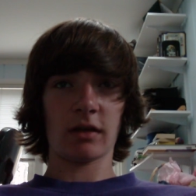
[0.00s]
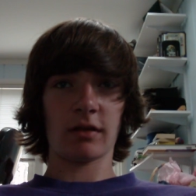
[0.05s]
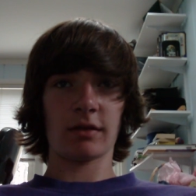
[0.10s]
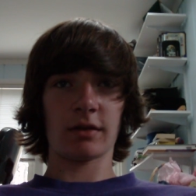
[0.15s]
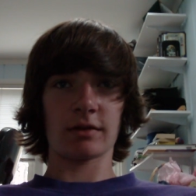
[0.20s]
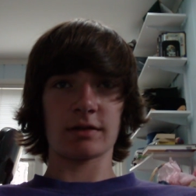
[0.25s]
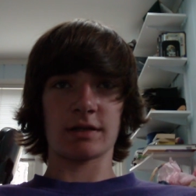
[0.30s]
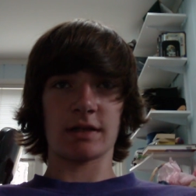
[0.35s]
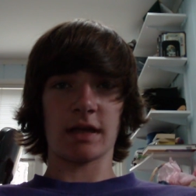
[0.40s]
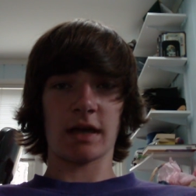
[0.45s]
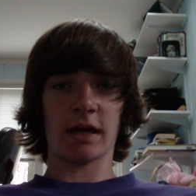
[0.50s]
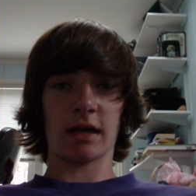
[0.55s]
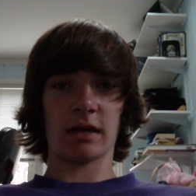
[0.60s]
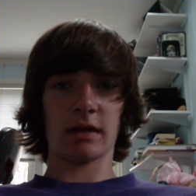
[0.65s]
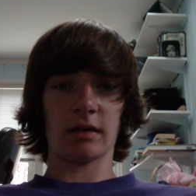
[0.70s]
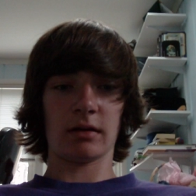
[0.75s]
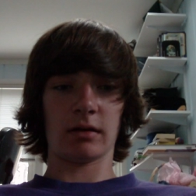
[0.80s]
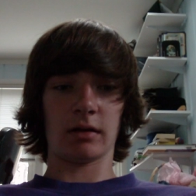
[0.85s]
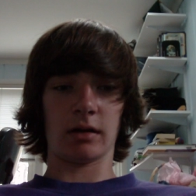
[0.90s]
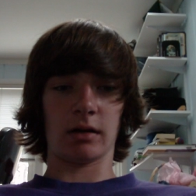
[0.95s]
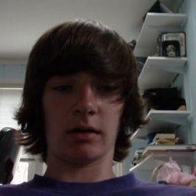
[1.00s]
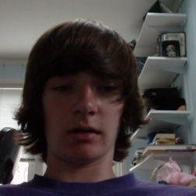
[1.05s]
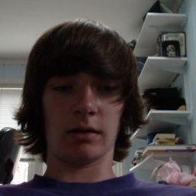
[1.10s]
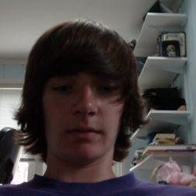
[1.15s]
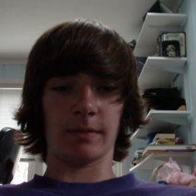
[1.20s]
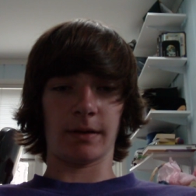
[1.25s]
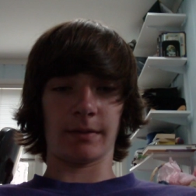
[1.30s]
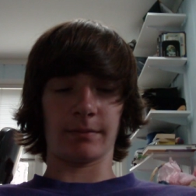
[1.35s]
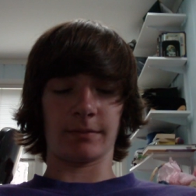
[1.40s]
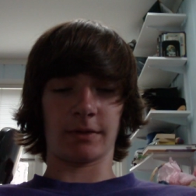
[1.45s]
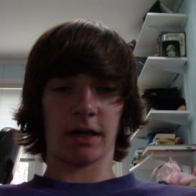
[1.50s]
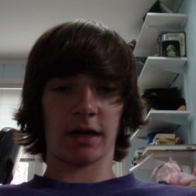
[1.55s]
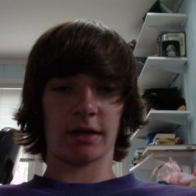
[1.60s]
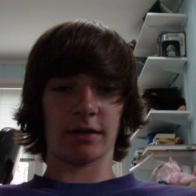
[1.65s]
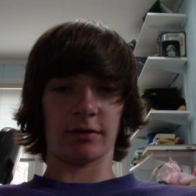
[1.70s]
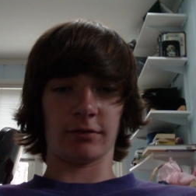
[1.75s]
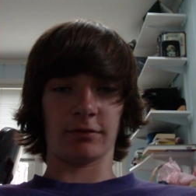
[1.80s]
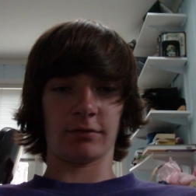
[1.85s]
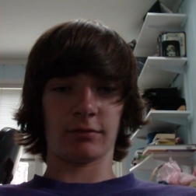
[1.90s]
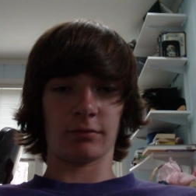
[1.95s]
There's that. I'm
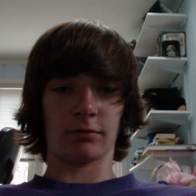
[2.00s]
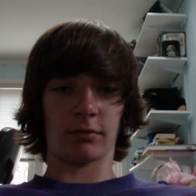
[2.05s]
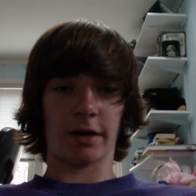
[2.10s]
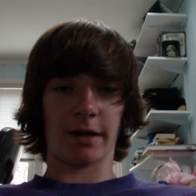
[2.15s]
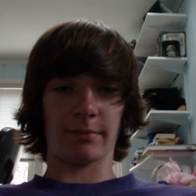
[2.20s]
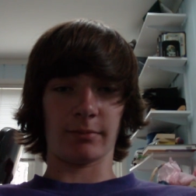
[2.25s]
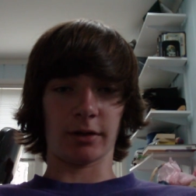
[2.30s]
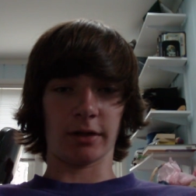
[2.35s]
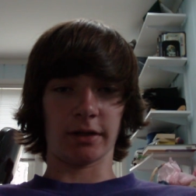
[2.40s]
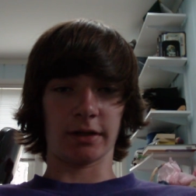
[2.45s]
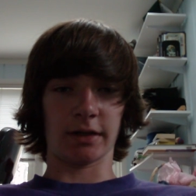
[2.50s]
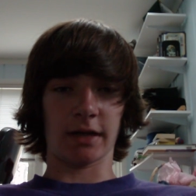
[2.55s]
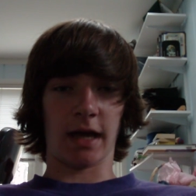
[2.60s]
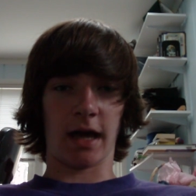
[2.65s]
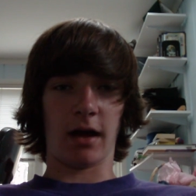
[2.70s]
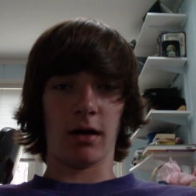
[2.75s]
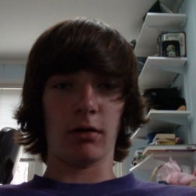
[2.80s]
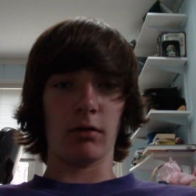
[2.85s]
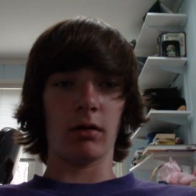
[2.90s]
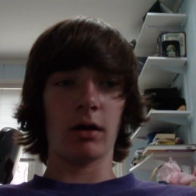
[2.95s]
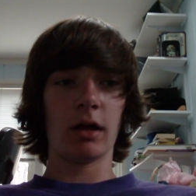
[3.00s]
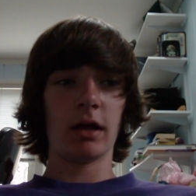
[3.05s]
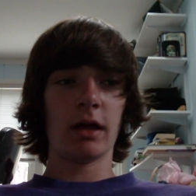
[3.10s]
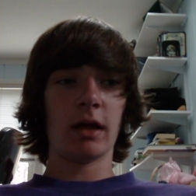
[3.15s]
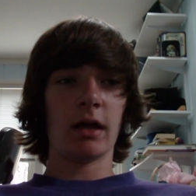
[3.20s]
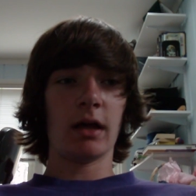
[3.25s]
kind of rambling now.